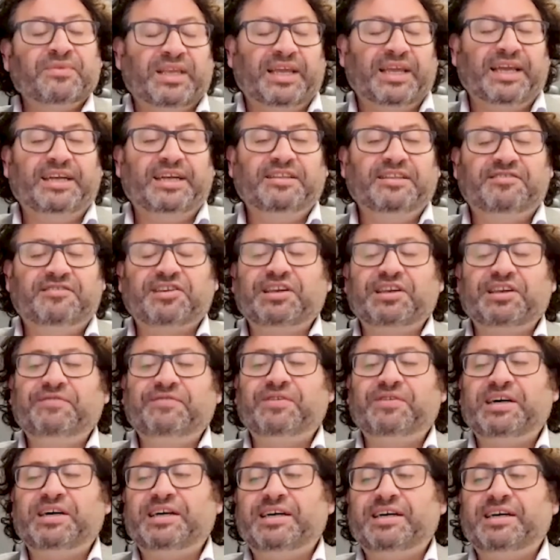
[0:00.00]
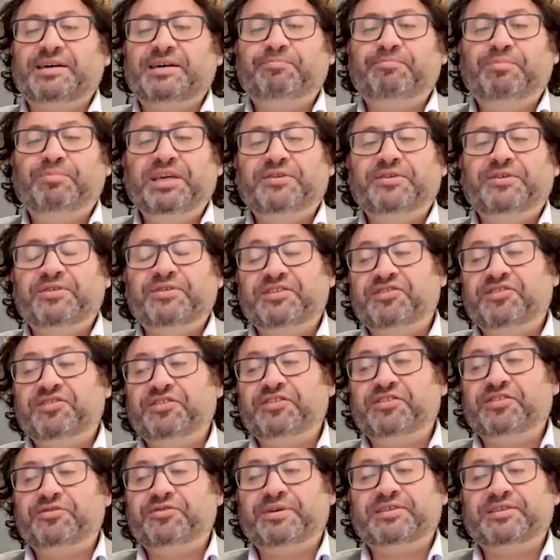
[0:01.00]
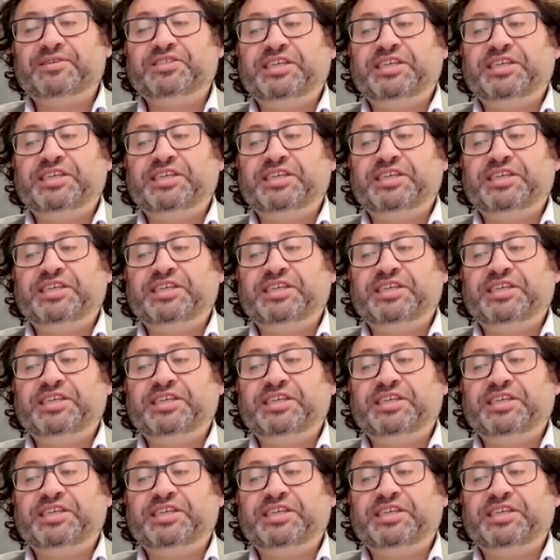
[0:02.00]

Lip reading: and deliver a big return to our